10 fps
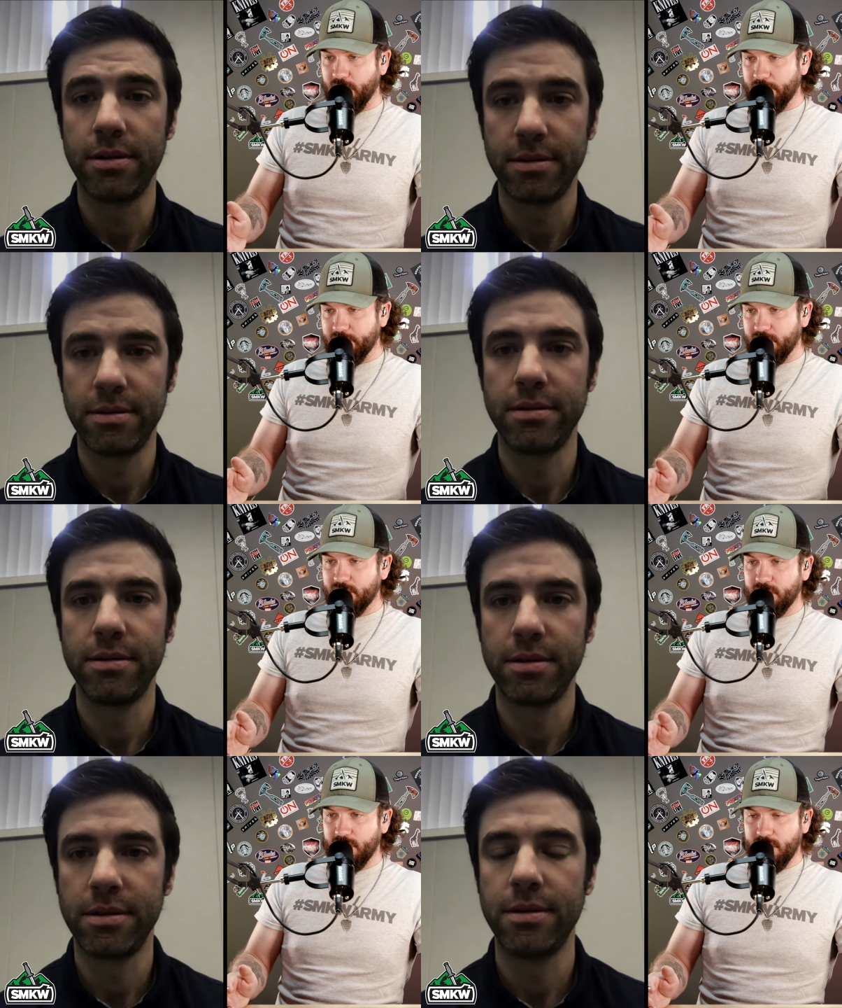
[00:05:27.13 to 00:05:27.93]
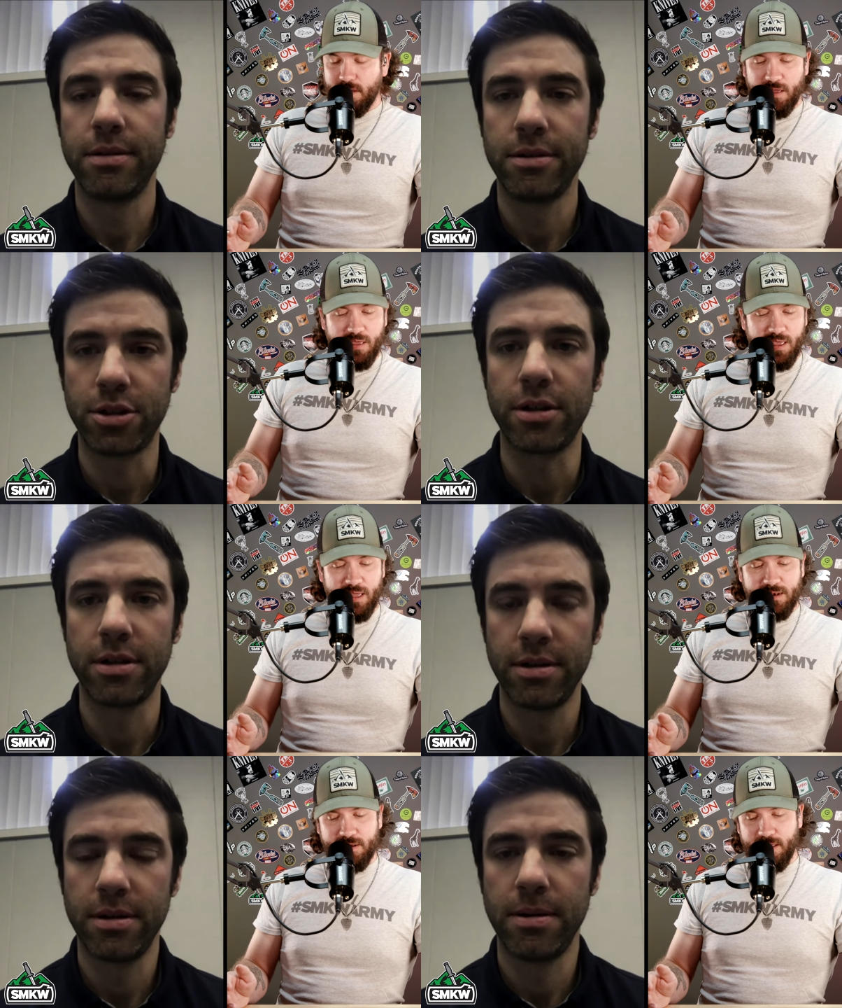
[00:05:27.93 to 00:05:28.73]
Speaker 1: popular Sure.
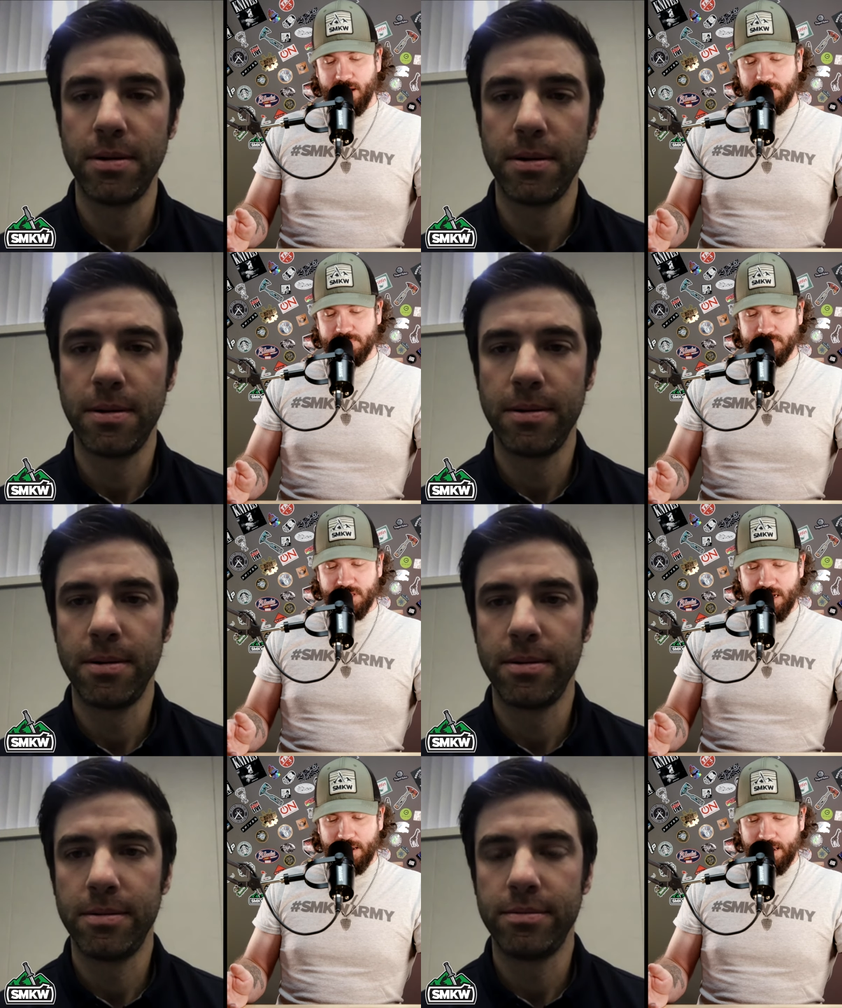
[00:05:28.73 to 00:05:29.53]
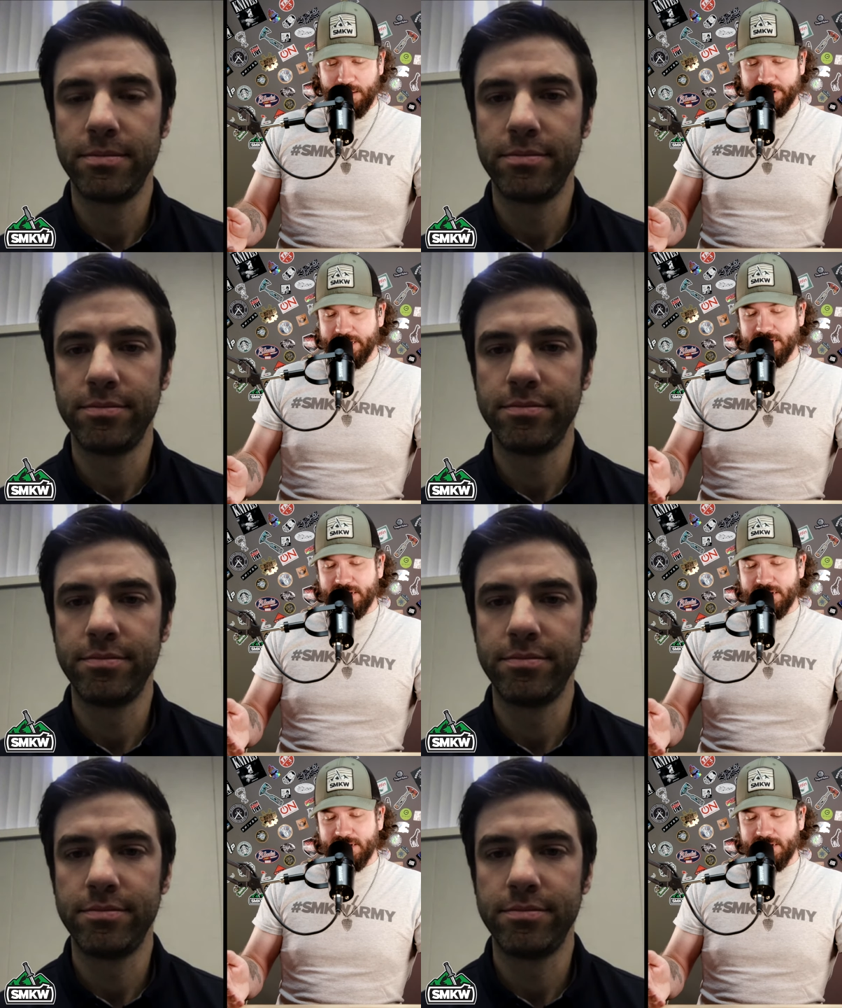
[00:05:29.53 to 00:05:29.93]
And um, I mean,